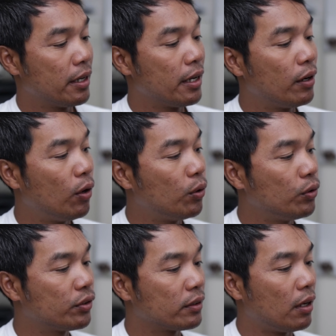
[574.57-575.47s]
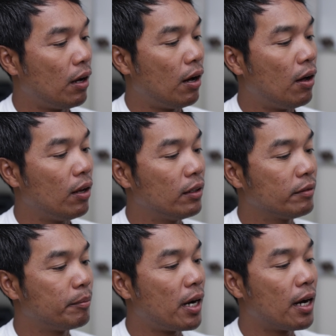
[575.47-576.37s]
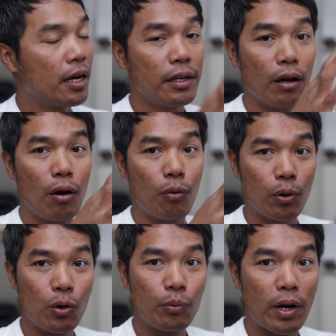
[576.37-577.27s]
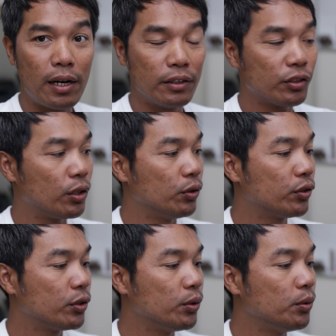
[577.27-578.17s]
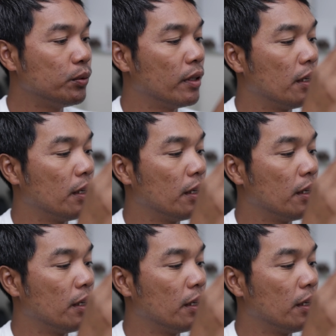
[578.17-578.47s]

It holds all of my Rode Wireless Go 2